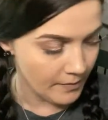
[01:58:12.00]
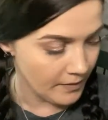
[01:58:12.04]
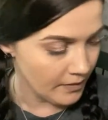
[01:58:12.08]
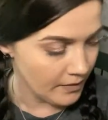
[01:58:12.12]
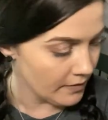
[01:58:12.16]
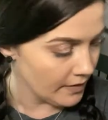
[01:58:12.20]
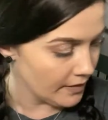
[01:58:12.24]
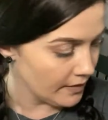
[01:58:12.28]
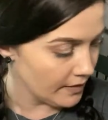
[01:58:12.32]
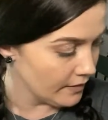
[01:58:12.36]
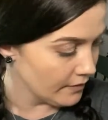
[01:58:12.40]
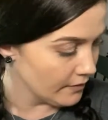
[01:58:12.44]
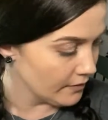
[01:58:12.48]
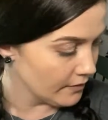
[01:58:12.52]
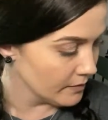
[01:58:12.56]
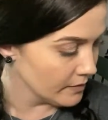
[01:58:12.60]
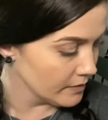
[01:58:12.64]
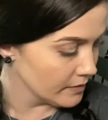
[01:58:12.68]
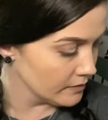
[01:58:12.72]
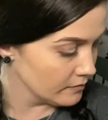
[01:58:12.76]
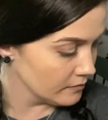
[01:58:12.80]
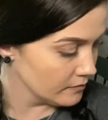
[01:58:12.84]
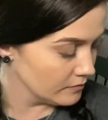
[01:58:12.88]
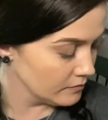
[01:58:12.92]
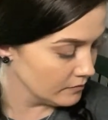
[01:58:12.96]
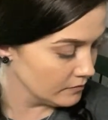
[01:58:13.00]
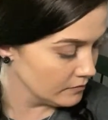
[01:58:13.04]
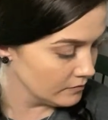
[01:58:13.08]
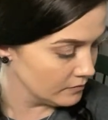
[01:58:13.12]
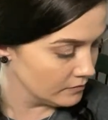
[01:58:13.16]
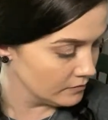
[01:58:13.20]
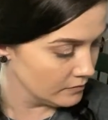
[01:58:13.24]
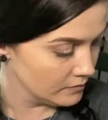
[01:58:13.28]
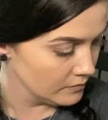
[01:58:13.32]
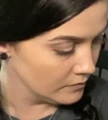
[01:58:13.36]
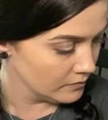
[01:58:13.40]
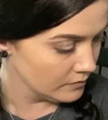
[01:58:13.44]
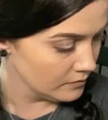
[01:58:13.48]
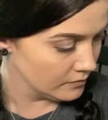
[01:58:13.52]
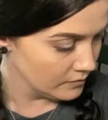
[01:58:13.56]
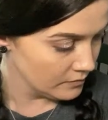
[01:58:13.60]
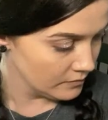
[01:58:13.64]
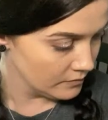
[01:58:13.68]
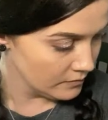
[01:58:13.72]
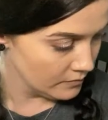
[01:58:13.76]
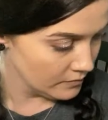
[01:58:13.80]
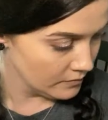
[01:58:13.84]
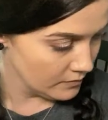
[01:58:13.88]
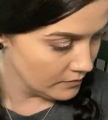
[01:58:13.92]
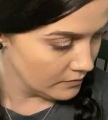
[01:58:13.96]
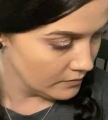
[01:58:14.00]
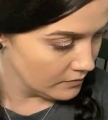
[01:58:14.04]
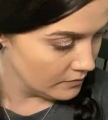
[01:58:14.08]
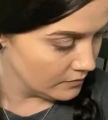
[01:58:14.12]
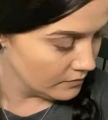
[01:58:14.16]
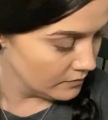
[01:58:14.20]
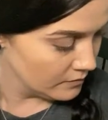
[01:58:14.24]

me to write another one? No. Uh.